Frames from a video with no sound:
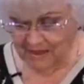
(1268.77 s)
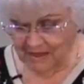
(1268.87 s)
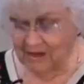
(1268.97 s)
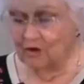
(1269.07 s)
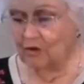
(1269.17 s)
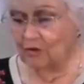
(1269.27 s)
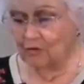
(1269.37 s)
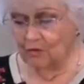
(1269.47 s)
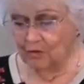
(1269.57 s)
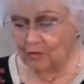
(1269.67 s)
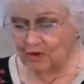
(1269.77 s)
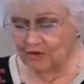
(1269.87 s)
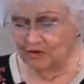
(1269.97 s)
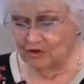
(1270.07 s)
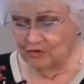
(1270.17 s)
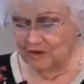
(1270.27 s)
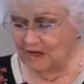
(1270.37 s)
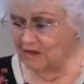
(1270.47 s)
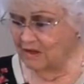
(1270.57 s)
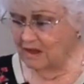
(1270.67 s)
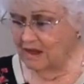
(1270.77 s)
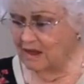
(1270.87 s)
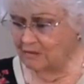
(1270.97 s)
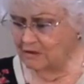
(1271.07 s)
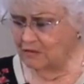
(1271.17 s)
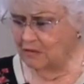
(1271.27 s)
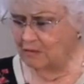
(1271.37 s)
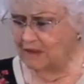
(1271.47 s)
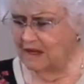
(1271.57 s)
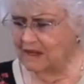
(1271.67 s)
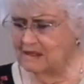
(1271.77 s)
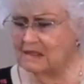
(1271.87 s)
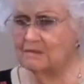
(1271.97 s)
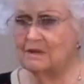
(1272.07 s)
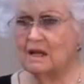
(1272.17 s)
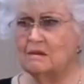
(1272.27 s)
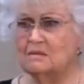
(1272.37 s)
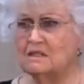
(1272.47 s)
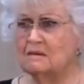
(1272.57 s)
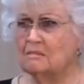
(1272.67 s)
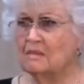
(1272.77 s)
and know where your strength comes from, because sometimes